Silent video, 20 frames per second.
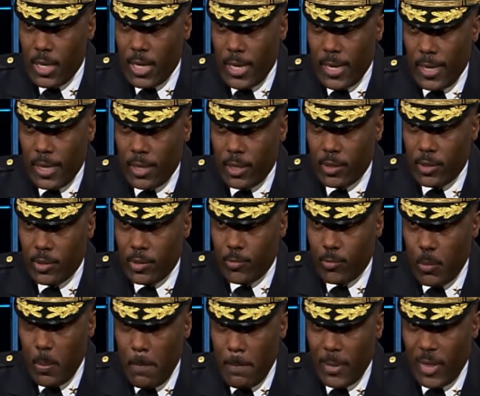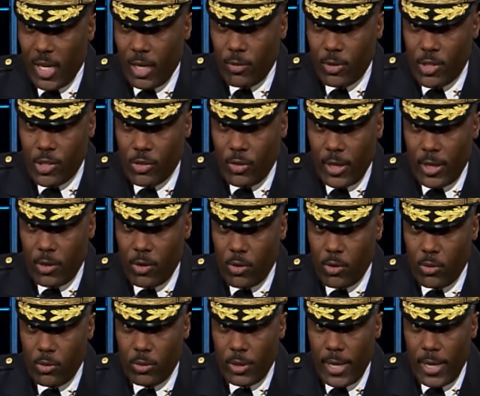and a restraint
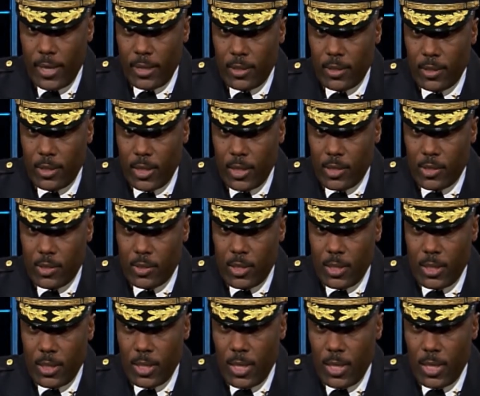hold that is